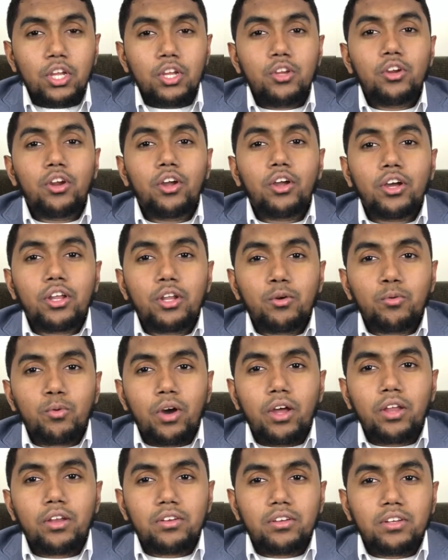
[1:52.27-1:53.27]
you're going to
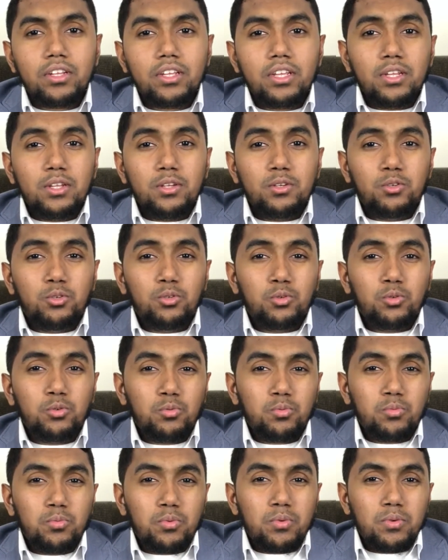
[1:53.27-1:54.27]
want
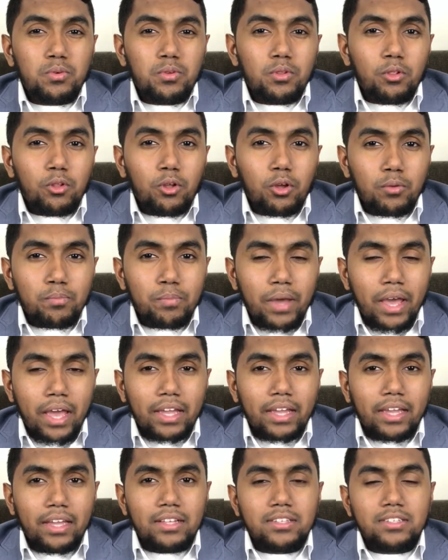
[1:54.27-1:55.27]
to look
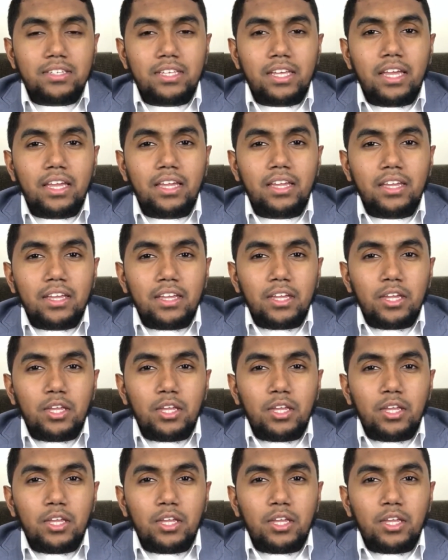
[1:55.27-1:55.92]
back and say,